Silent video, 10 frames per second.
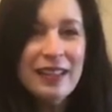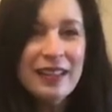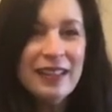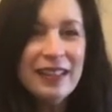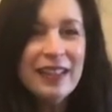
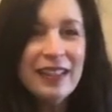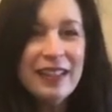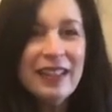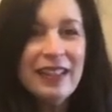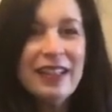
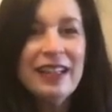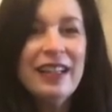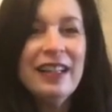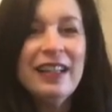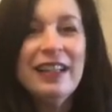
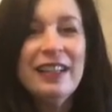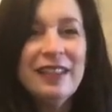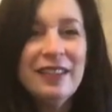Nobody speaks.